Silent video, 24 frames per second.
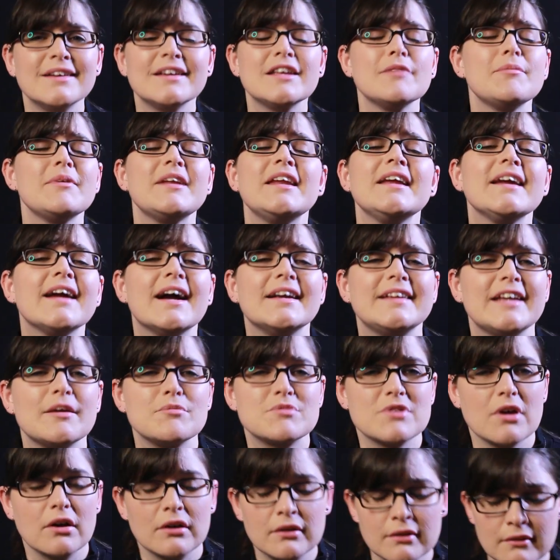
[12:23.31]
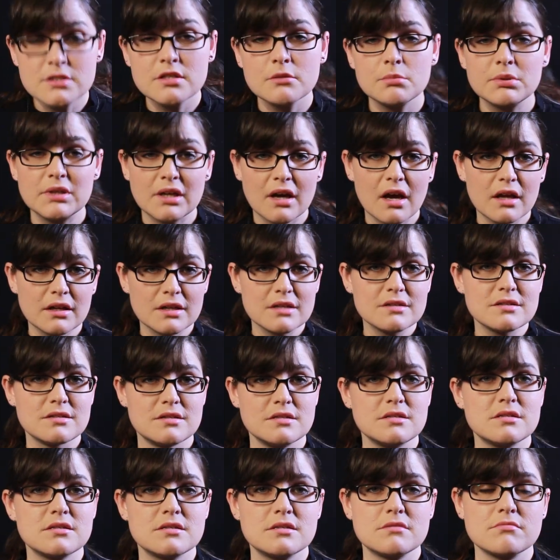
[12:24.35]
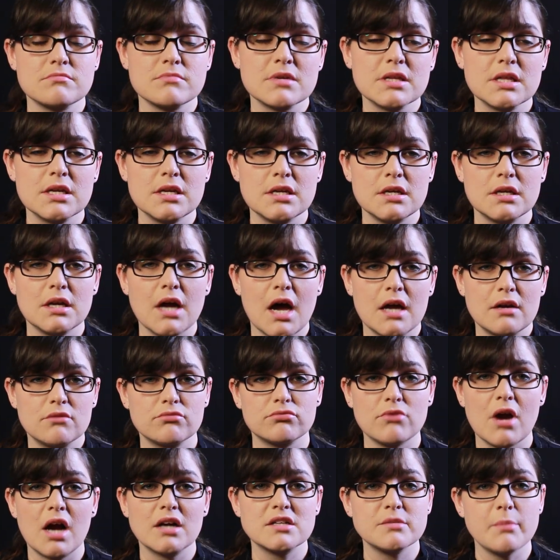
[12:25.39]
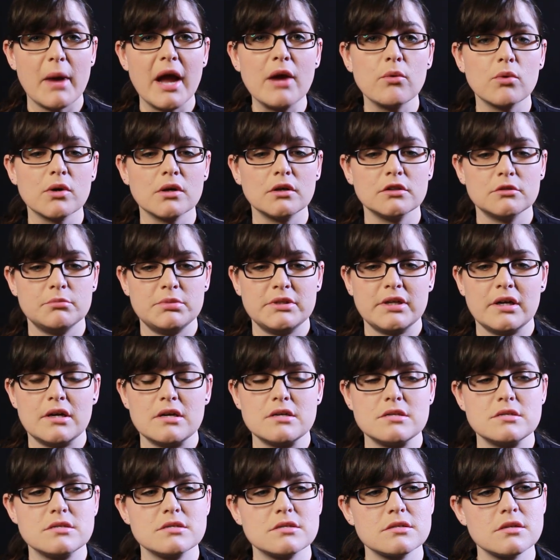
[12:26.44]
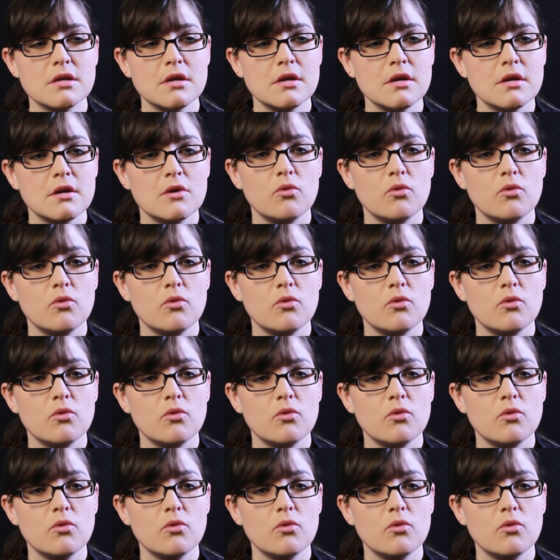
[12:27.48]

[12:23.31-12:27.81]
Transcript: Give me any goddamn song. To be honest, this really kind of rocked my world because